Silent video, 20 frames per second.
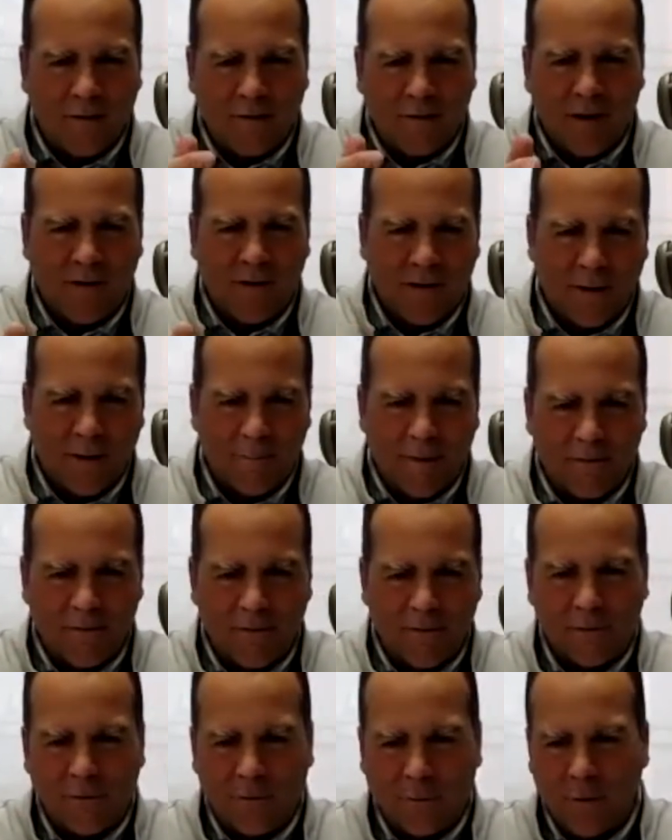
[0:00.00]
J-Dub
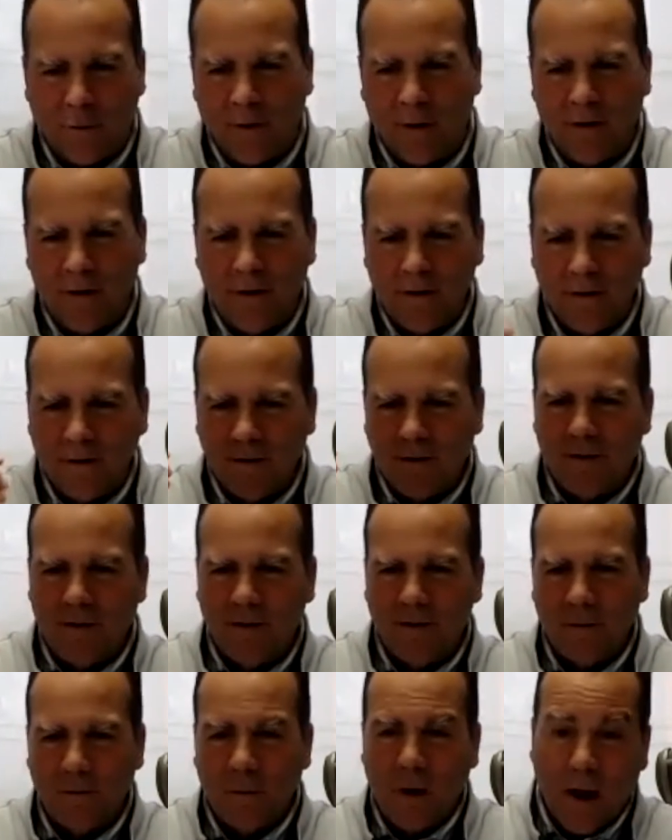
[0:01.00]
has the tree.
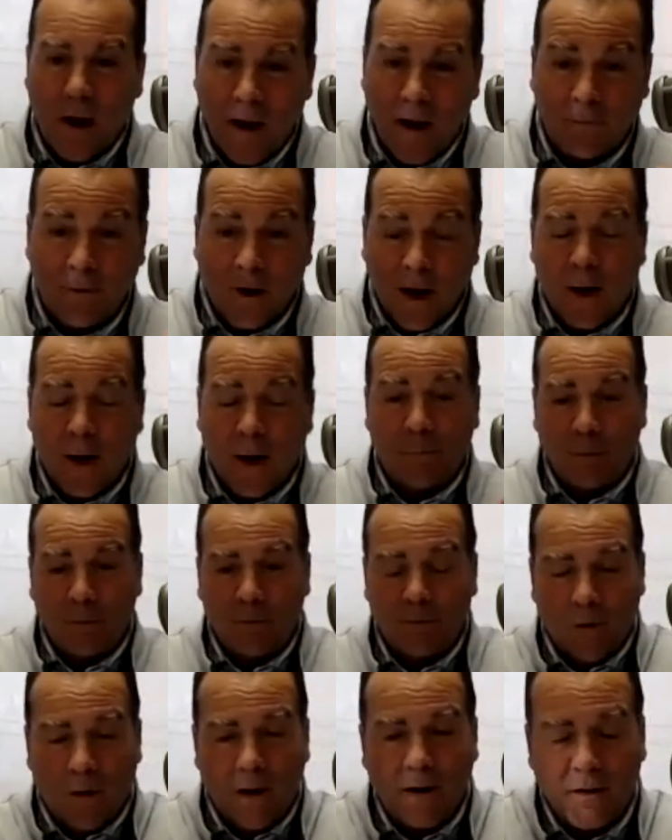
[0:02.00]
I have
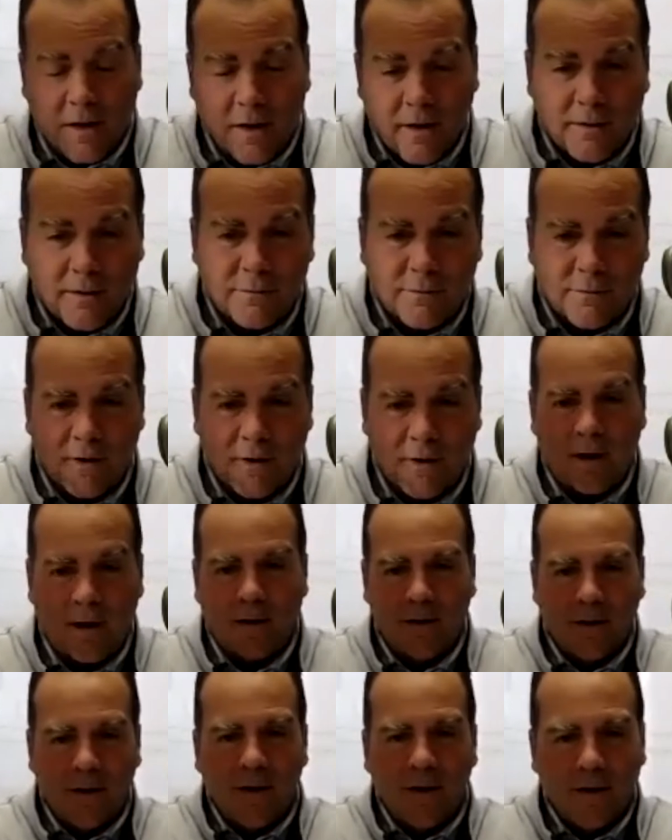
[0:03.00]
campus, so I can't
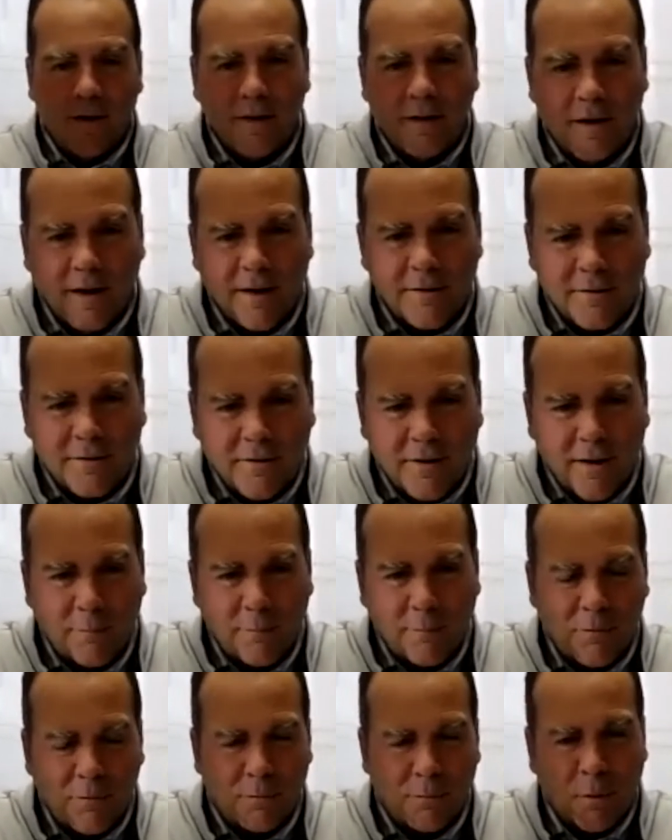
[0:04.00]

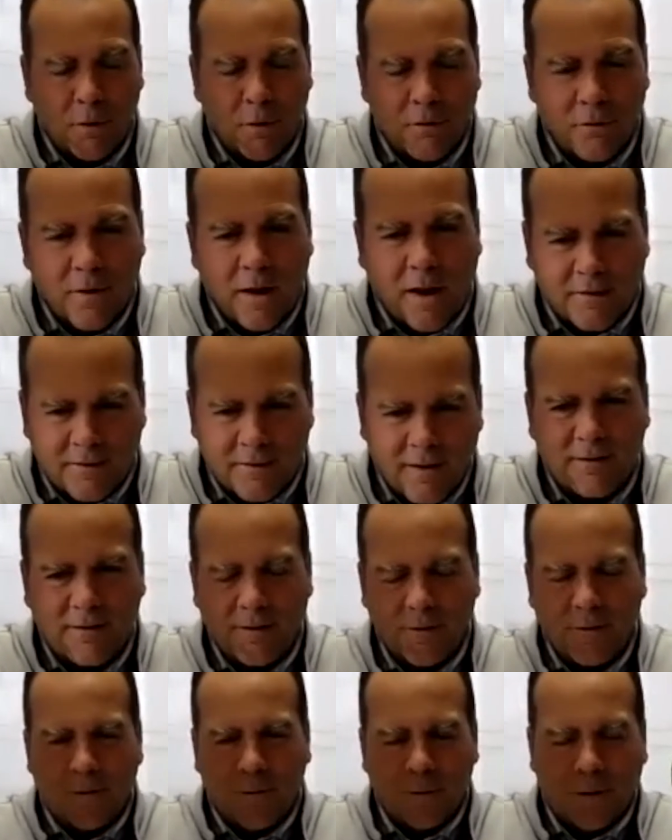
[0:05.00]
besmirch that. That's
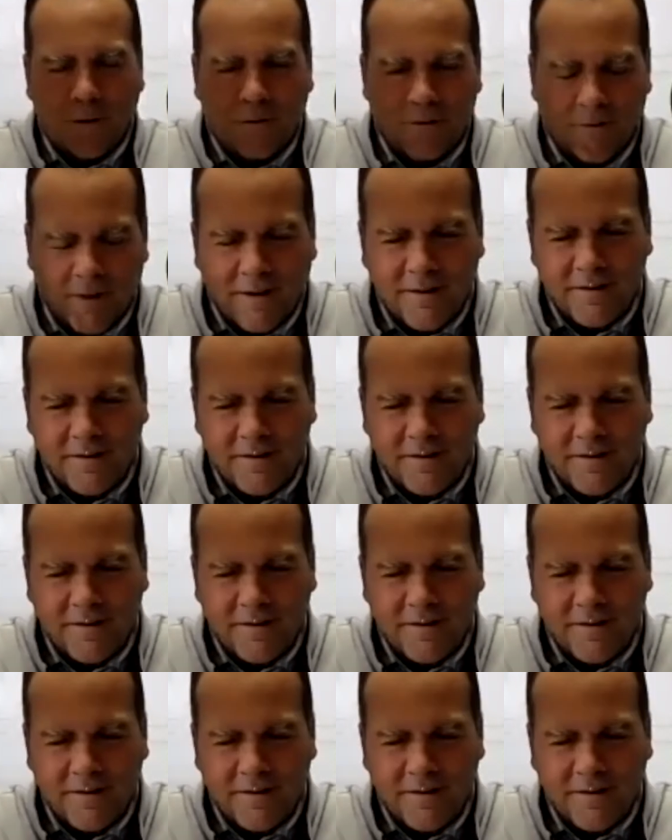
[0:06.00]
a good look, right?